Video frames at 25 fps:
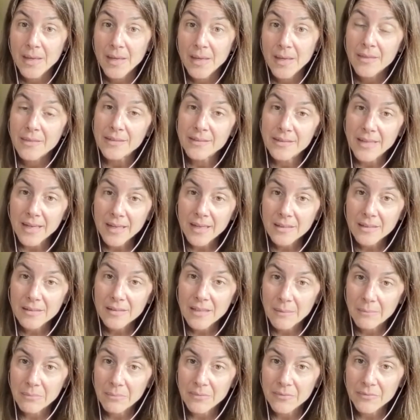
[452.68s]
The
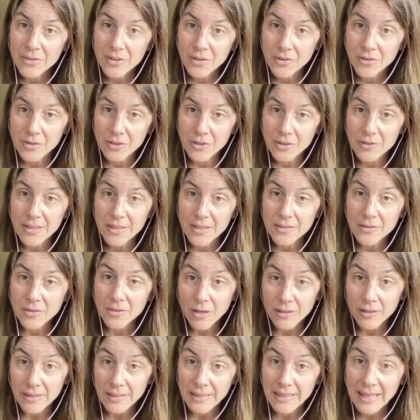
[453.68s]
second type of donor is
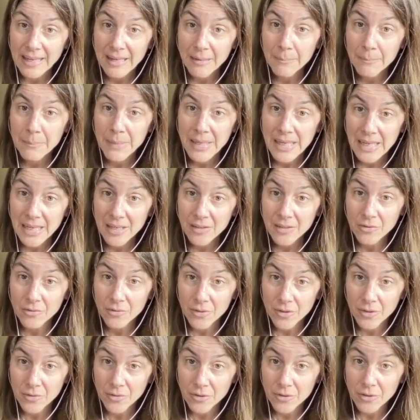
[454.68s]
called a
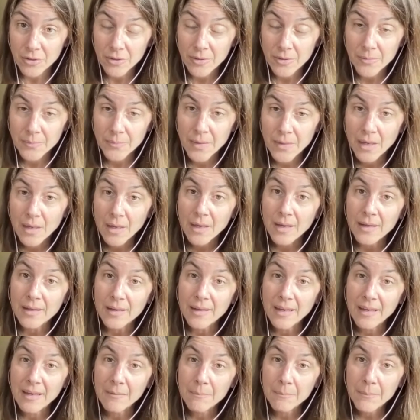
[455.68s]
campaigner donor. A
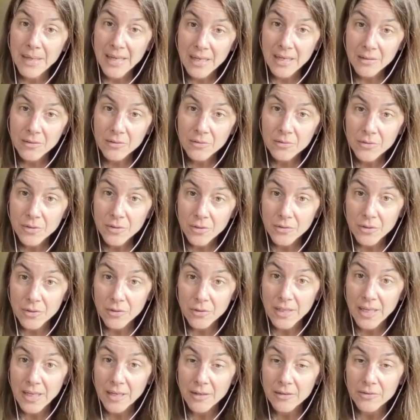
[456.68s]
campaigner donor
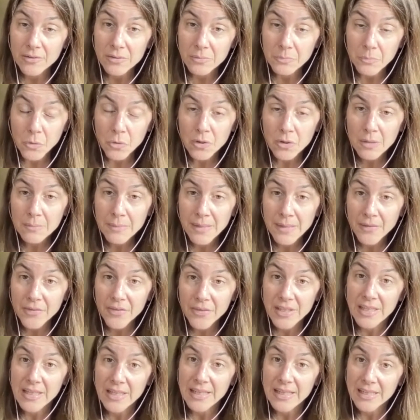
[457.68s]
cares more about
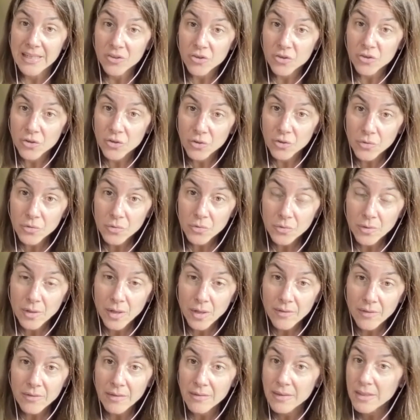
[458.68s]
the issue
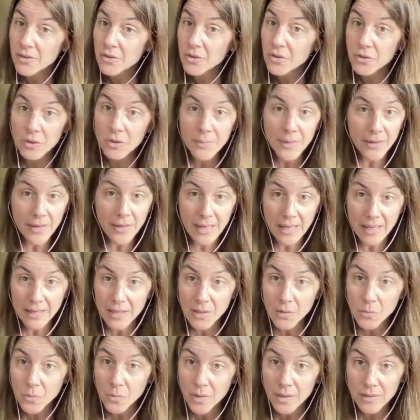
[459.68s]
than they do about any
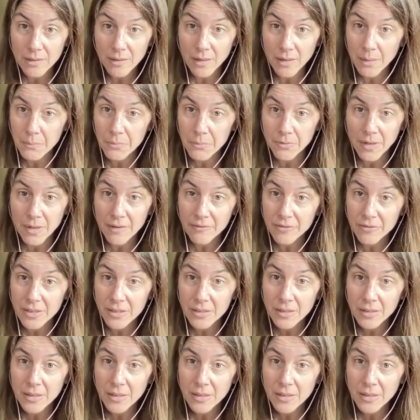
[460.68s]
one nonprofit.